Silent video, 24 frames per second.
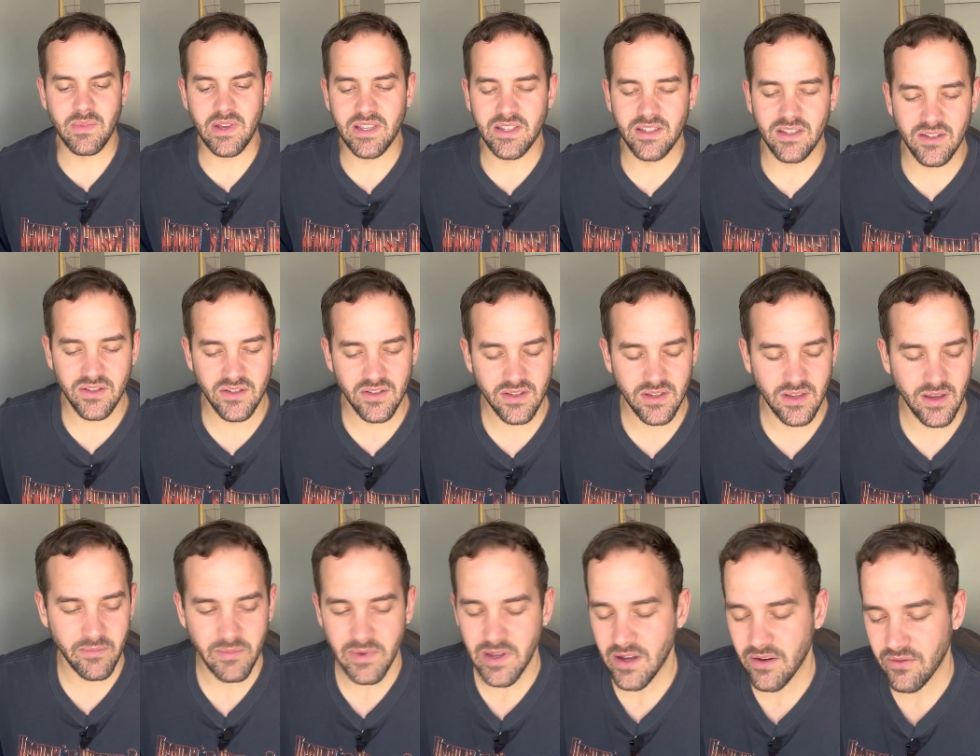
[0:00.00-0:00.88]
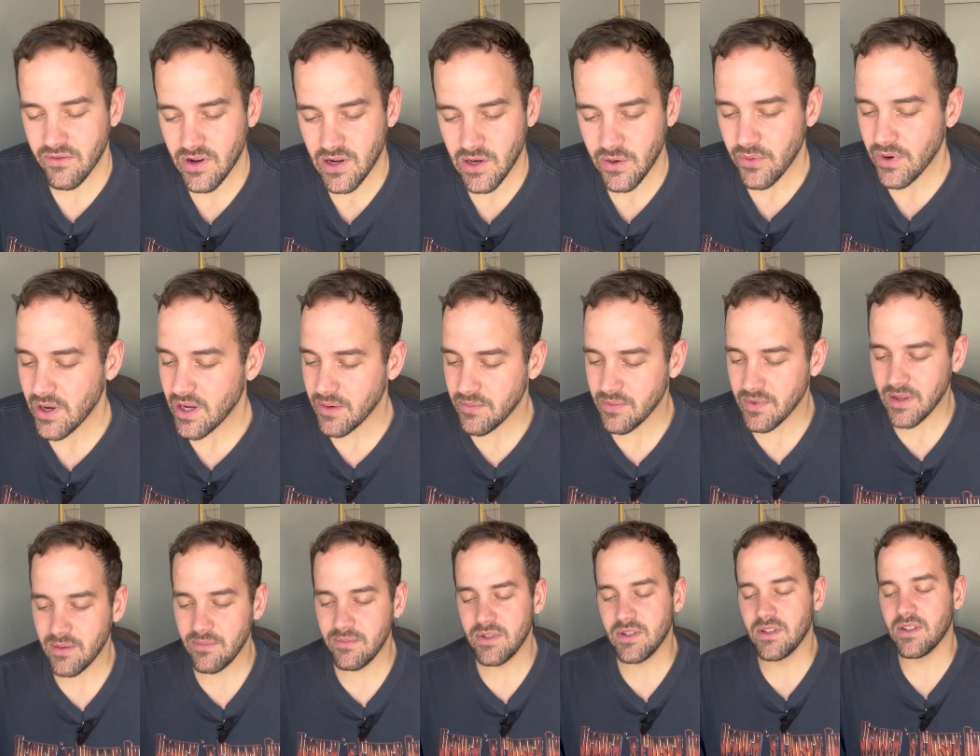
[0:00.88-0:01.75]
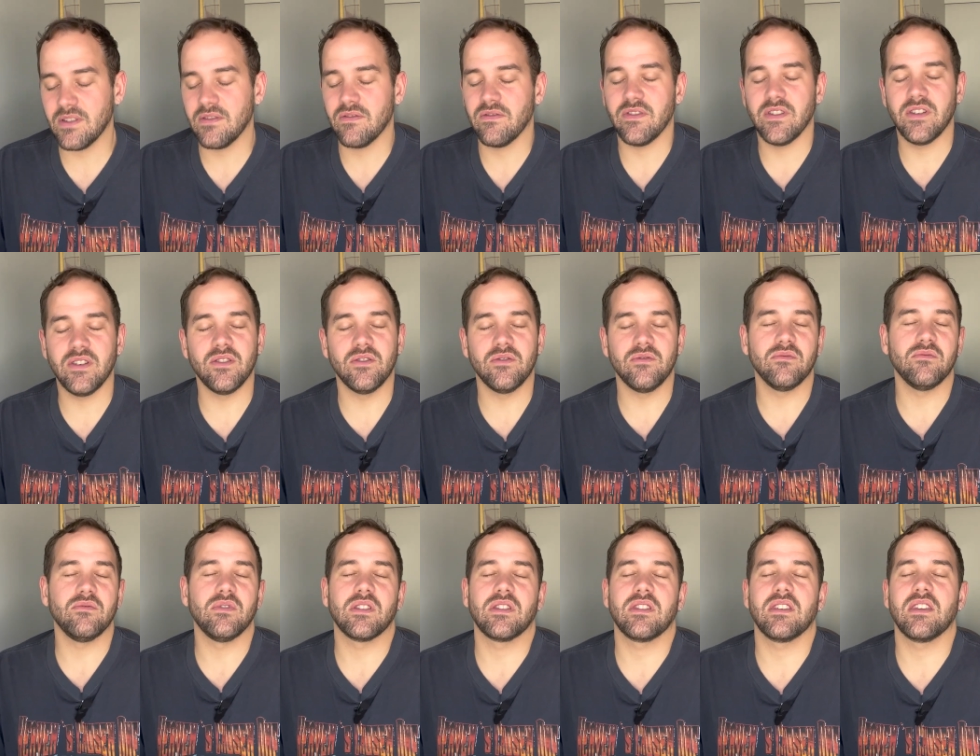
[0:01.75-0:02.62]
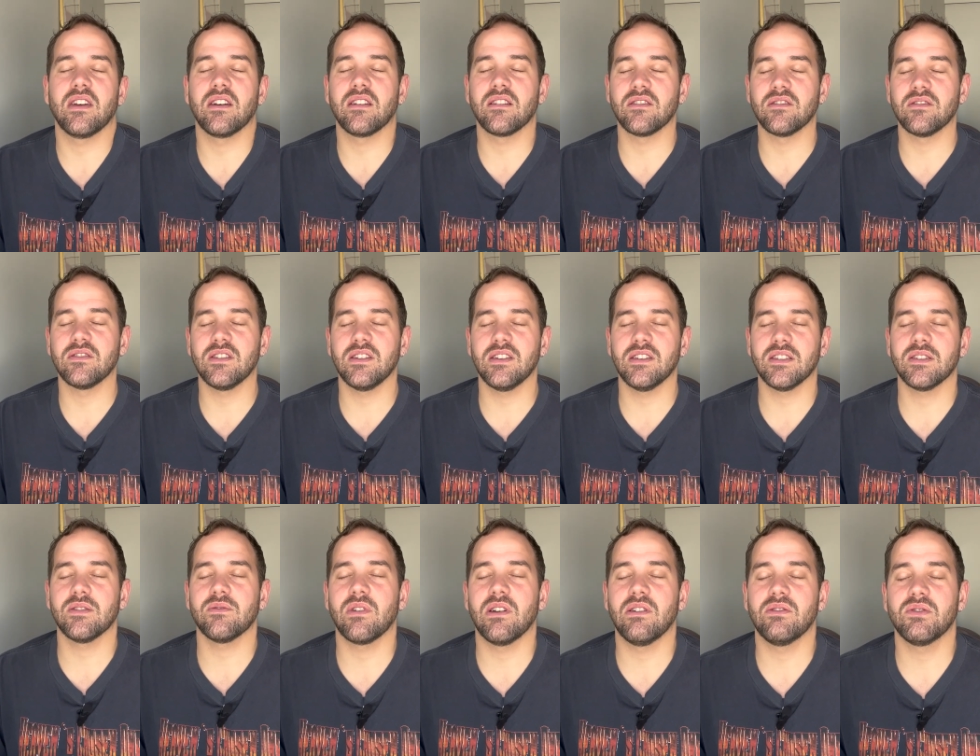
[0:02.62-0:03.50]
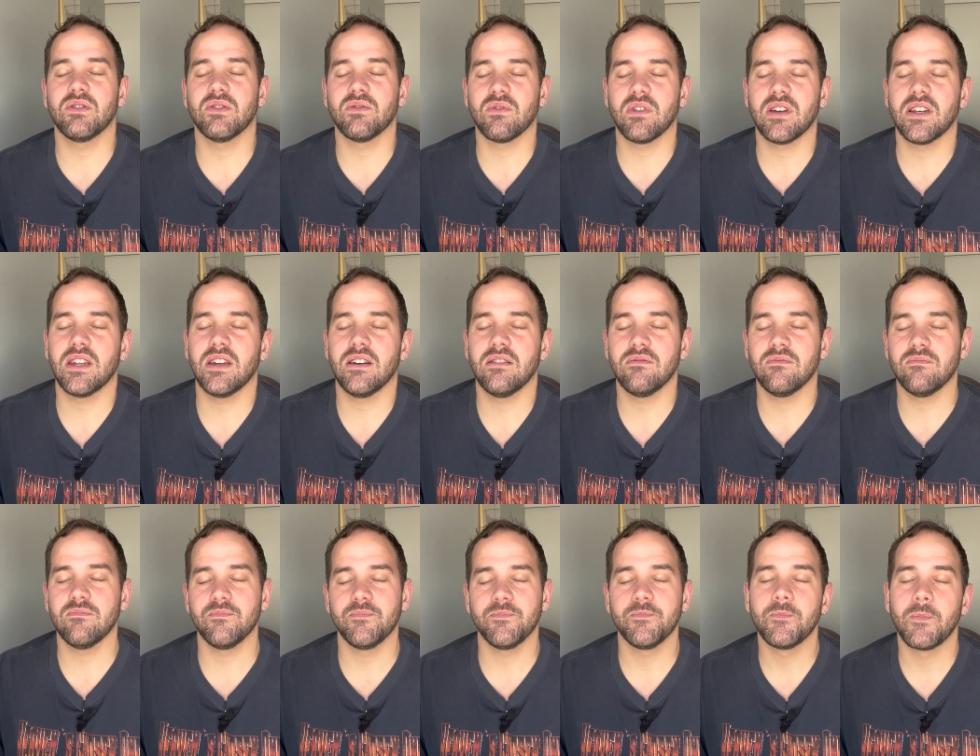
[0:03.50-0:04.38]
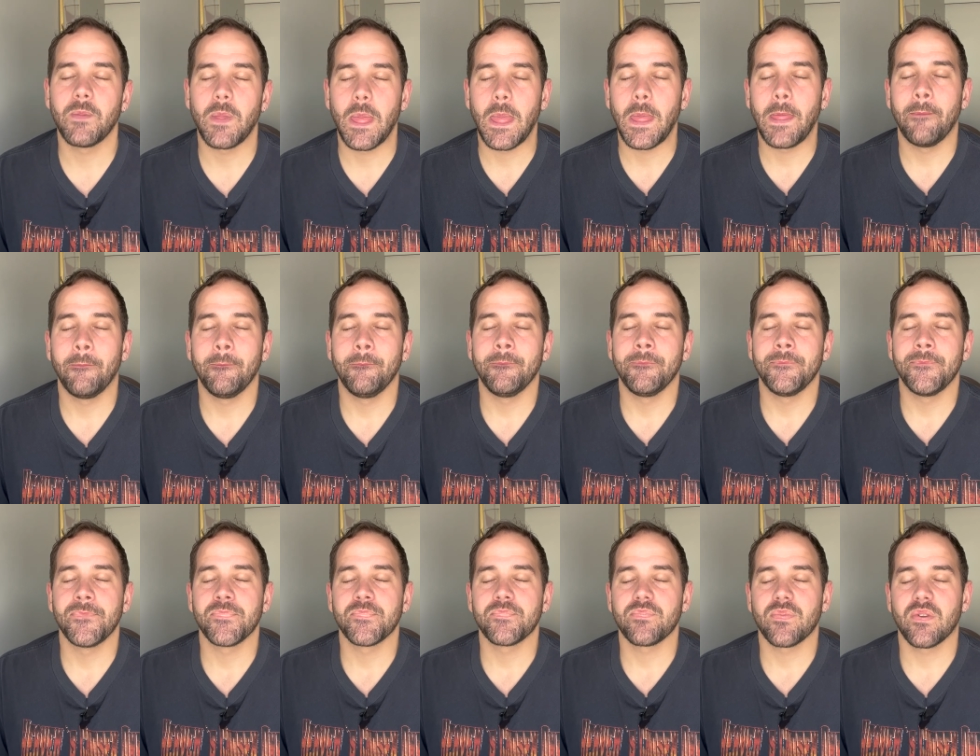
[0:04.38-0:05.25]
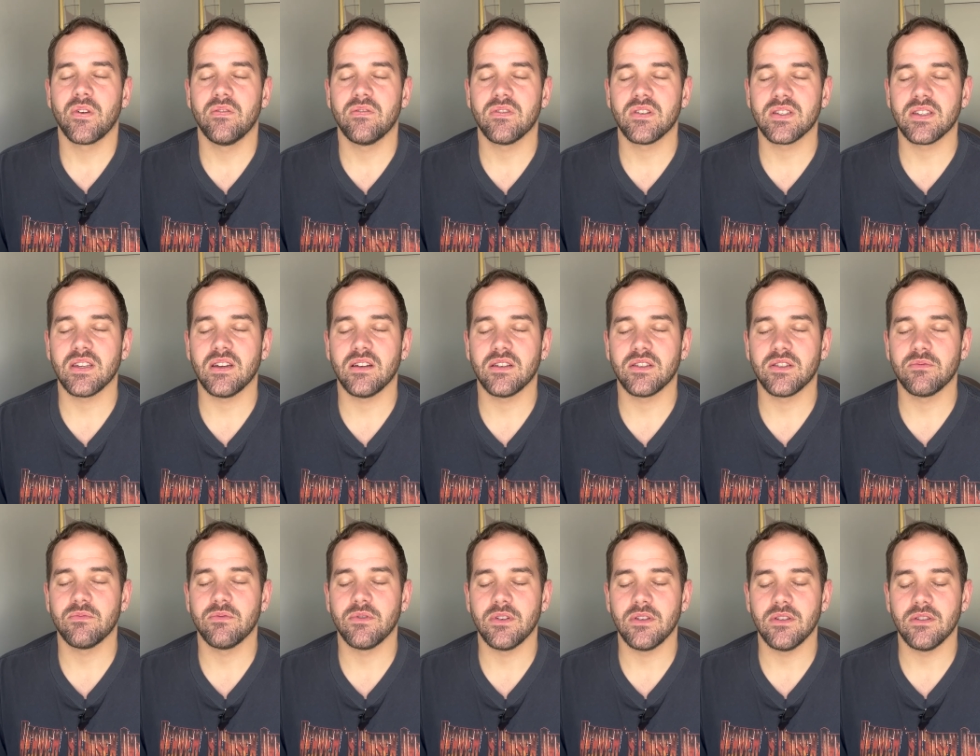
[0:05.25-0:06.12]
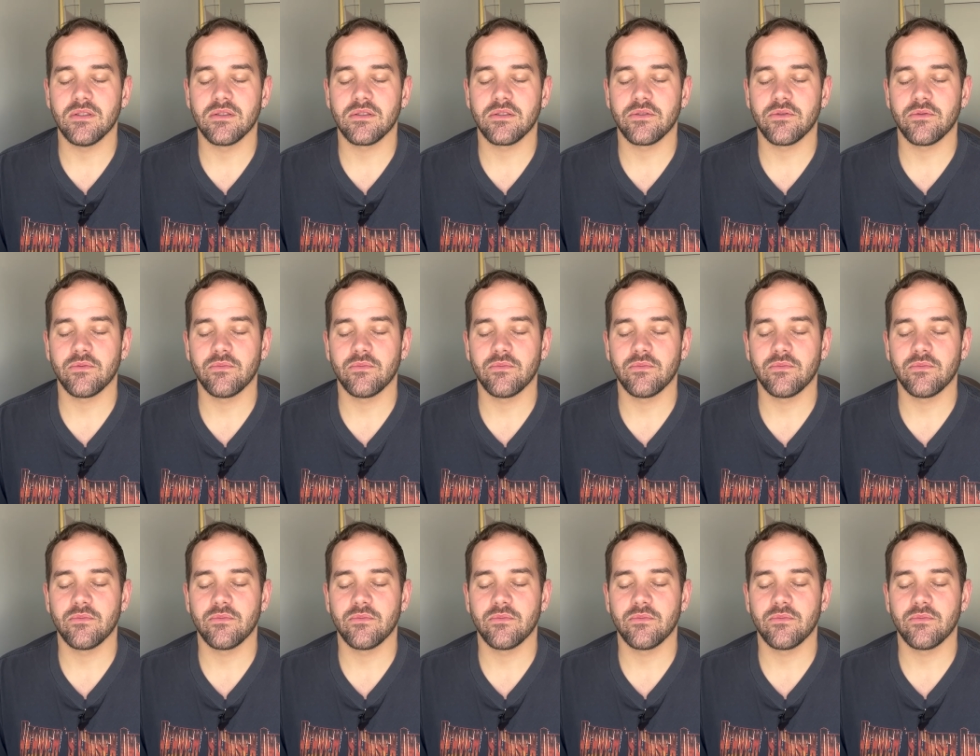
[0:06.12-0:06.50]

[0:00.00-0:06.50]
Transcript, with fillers: messages coming out right away, but let me just feel what the energy is around you right now. For Sag, please.